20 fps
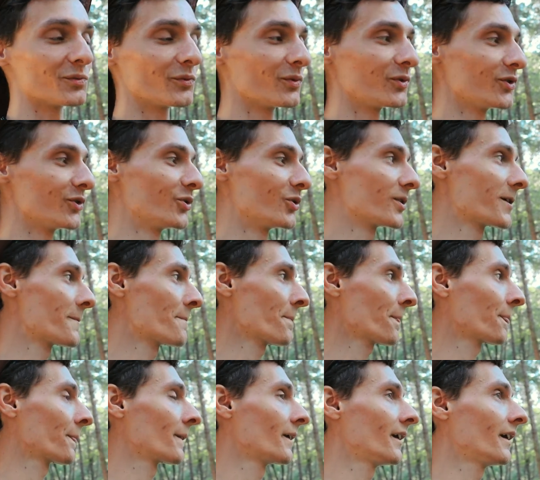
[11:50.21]
and food,
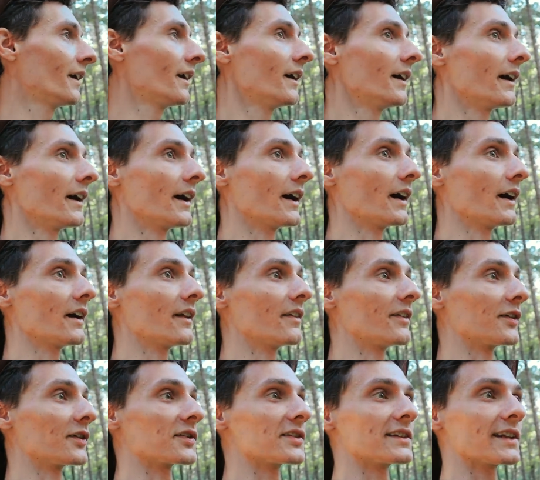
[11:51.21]
uh,
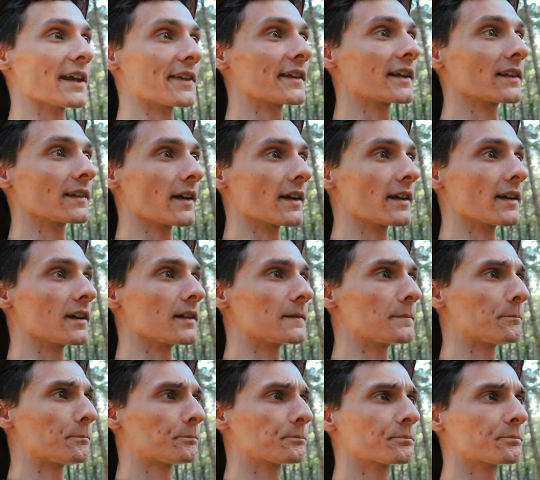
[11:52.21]
there's nothing like it.